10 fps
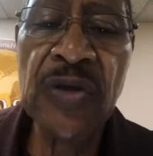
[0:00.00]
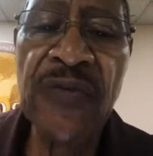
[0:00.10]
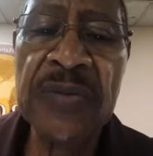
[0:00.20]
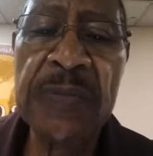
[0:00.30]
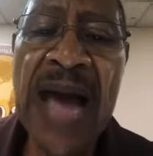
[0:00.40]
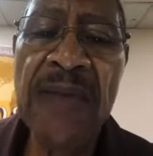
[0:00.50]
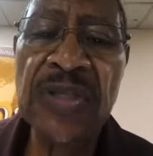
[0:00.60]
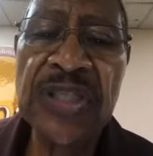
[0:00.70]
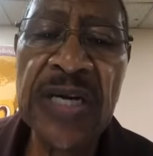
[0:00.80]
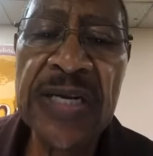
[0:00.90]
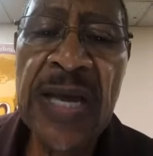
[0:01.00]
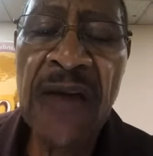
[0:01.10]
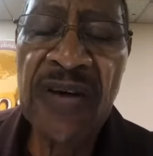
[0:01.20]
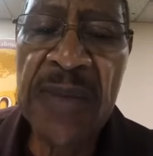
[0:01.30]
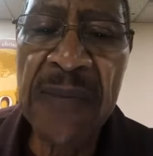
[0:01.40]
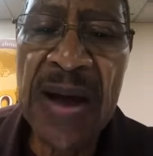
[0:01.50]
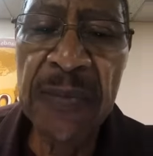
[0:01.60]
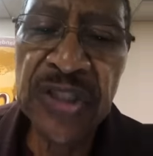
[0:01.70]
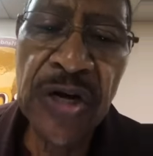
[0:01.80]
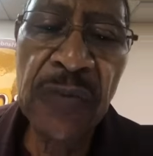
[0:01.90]
you from the Bible study,
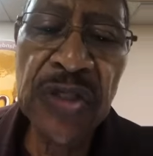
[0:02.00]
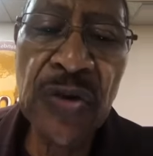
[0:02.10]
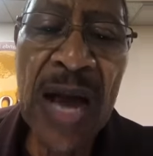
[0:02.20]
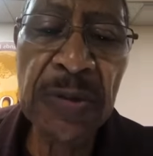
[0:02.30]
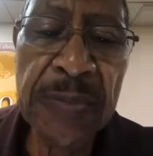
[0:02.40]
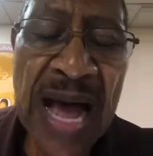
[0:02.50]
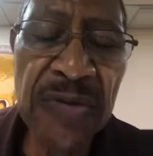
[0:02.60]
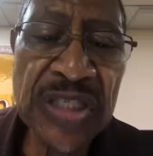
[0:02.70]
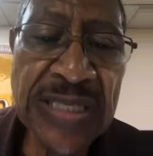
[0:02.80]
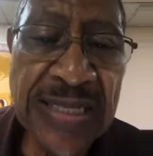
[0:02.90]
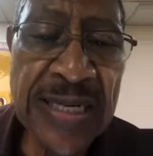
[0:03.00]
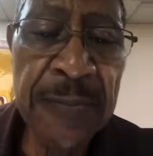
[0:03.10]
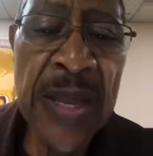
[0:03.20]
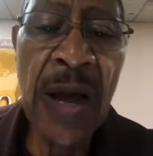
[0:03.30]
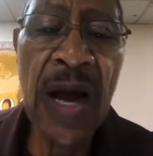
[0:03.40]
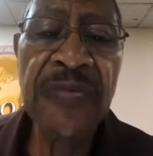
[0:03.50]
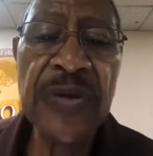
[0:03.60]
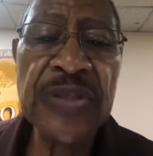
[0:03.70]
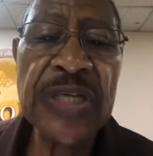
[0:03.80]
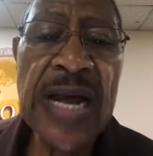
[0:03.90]
sharing with you our Bible study on
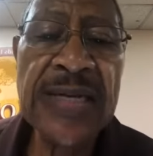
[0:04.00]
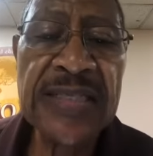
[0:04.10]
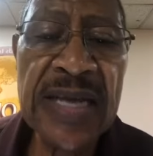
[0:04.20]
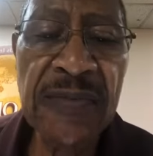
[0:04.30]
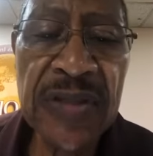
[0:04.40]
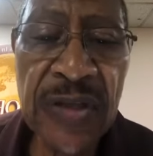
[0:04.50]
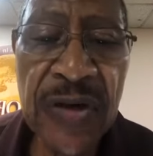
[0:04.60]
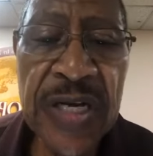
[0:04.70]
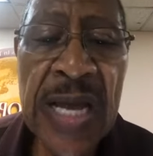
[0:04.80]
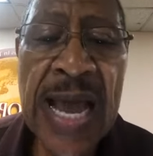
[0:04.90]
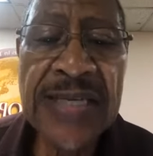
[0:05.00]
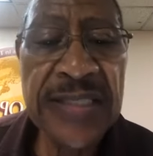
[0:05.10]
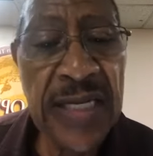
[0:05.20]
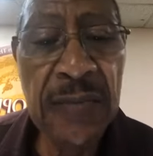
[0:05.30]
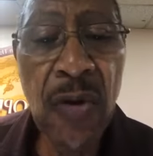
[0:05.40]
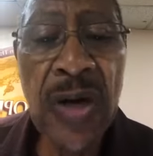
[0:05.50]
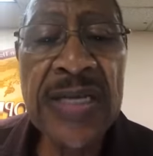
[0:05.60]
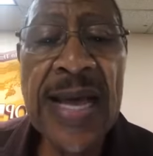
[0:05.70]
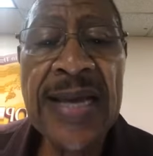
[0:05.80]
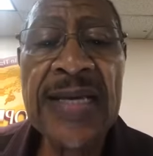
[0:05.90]
Thursday night at 7:30, Sunday
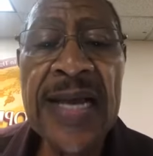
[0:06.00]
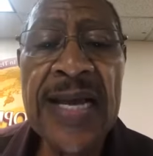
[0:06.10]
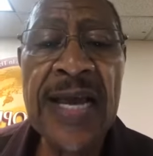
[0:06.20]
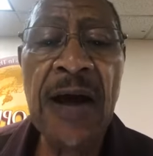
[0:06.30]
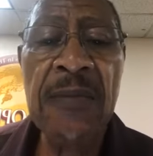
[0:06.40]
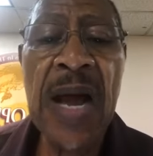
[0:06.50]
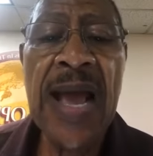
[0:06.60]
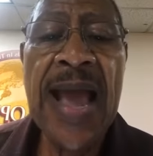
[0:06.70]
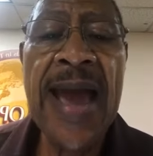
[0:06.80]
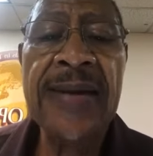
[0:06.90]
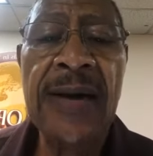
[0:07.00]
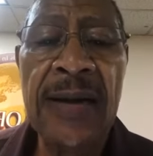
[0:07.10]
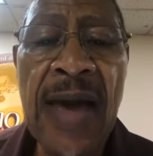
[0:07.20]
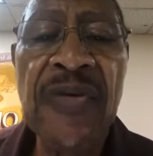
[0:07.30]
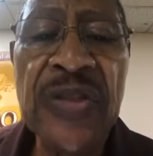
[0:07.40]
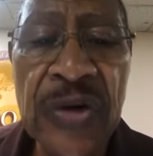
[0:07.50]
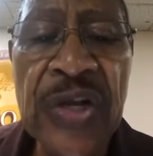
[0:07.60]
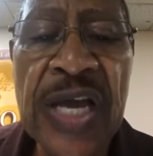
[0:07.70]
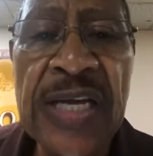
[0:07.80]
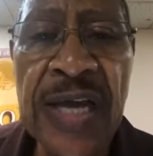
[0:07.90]
morning, 8 a.m. and
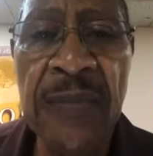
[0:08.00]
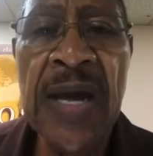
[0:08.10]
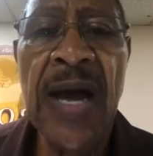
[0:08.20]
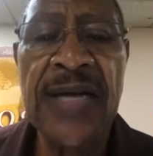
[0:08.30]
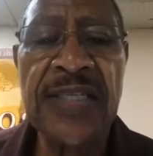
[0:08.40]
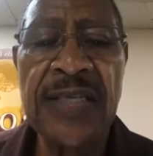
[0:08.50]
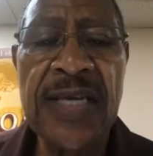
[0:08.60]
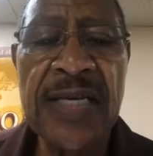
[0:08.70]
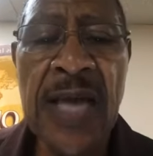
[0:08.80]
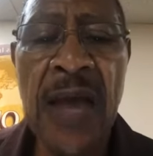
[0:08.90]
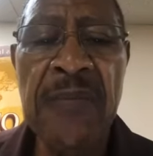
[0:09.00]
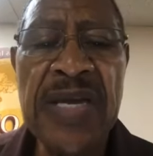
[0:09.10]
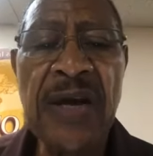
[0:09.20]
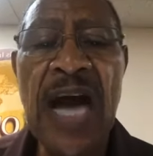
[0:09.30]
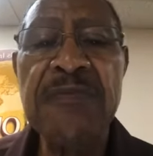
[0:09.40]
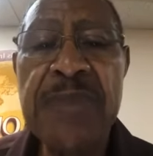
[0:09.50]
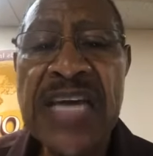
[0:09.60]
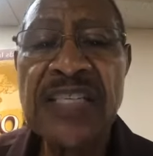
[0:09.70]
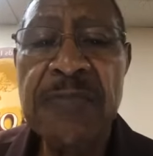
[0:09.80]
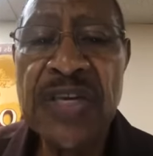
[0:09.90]
11:30 a.m. Until then, may God
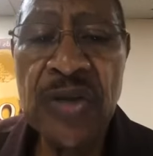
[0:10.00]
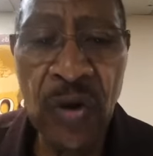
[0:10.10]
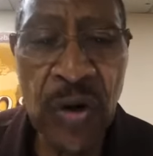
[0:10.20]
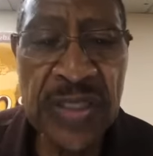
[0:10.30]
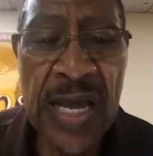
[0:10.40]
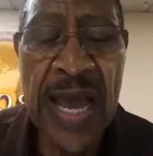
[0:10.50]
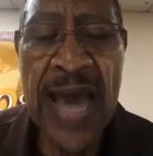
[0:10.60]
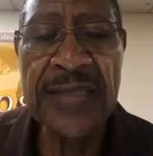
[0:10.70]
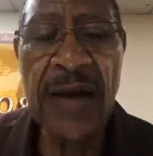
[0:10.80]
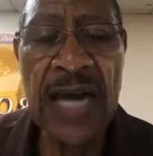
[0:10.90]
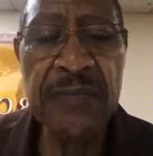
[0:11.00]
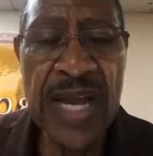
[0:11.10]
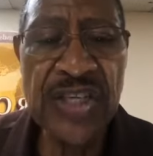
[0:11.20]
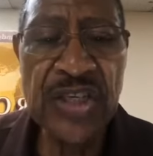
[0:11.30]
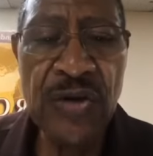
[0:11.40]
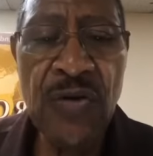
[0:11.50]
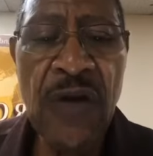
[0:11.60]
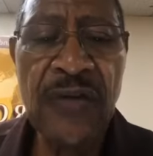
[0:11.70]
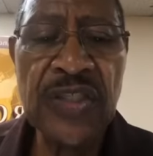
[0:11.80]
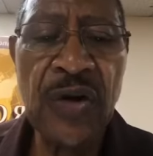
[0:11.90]
best be yours and God bless you
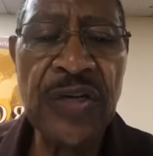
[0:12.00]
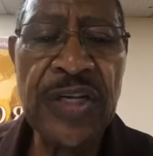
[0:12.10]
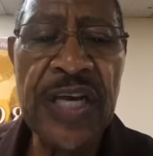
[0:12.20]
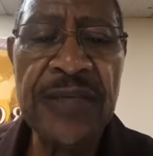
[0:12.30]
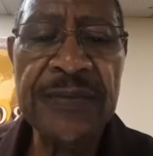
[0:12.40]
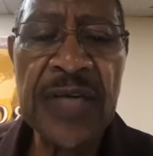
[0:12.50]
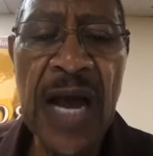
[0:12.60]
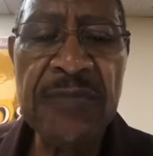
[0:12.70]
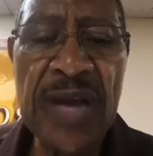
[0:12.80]
for tuning in. God